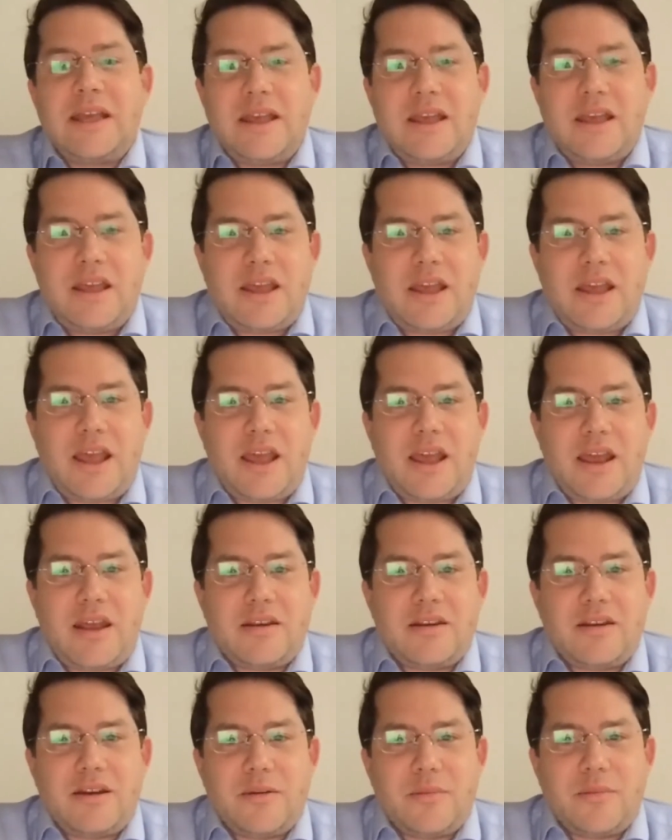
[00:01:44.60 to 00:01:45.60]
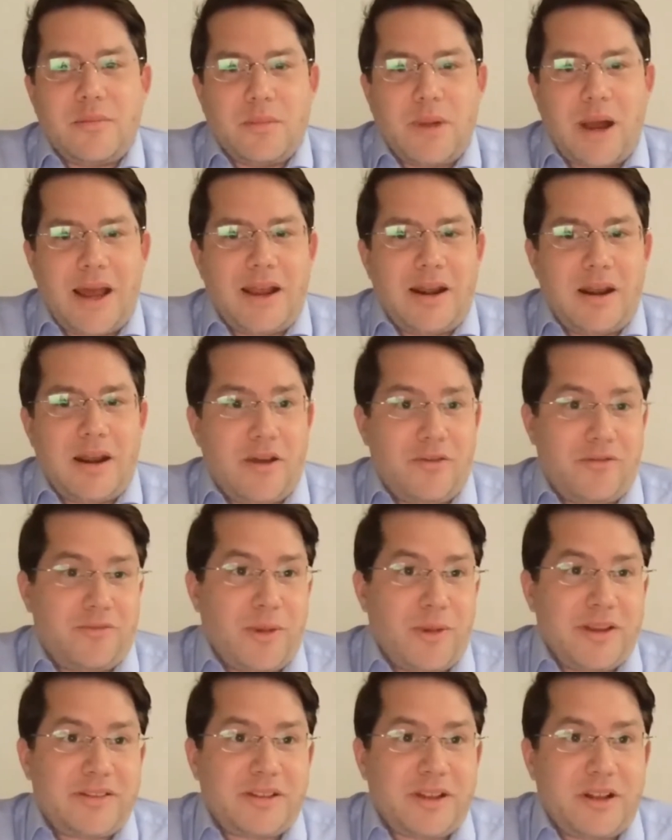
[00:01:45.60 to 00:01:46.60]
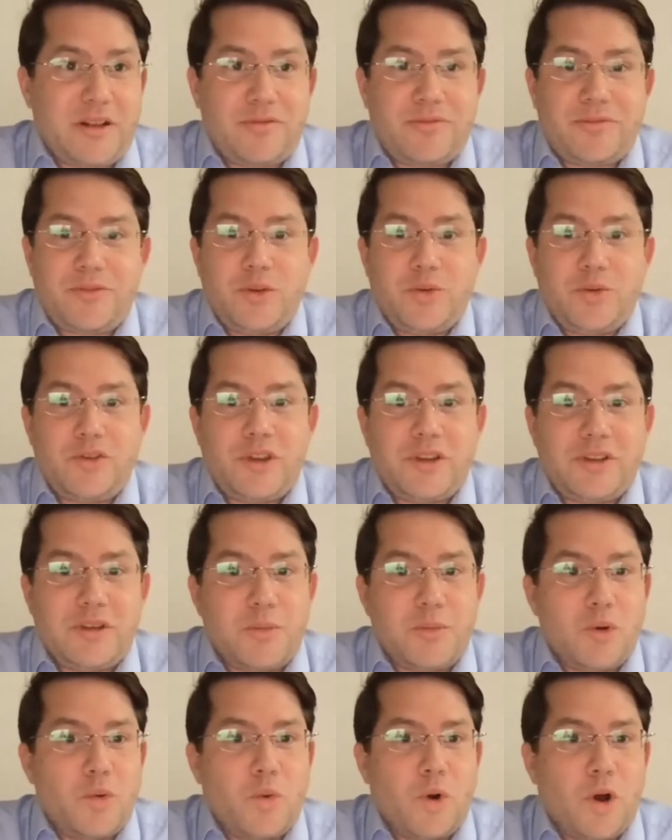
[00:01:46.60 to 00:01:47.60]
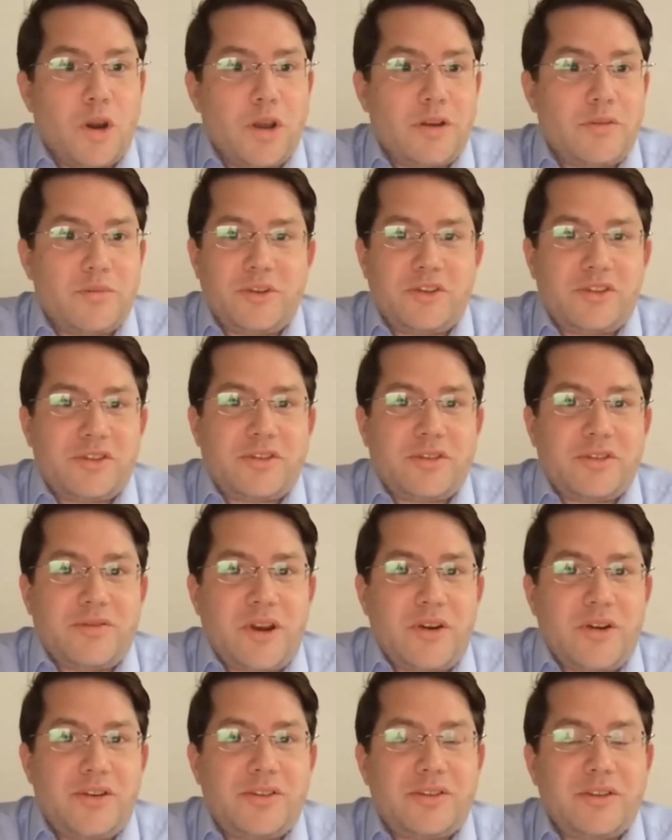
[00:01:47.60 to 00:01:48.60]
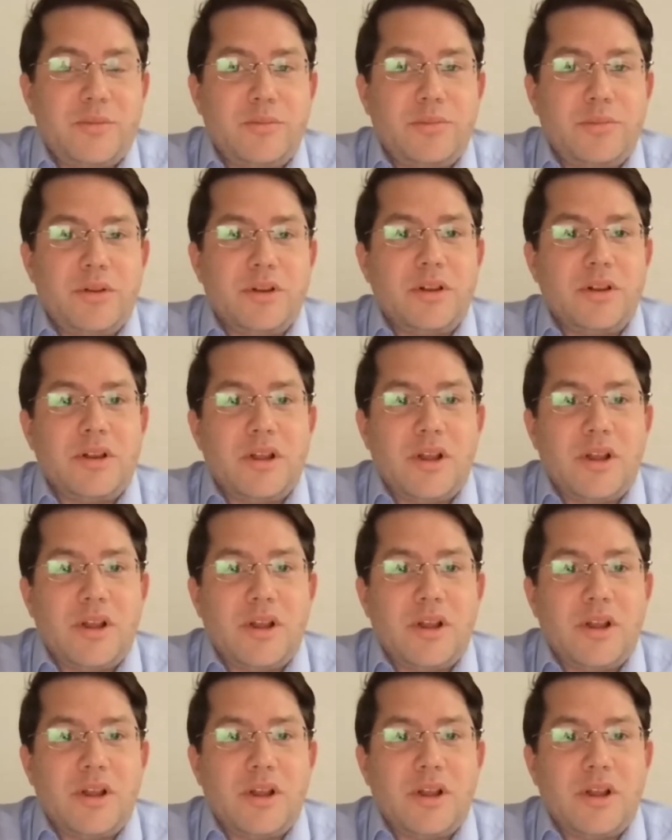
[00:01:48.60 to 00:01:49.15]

And I love myself using the Blue Wallet, which is a very simple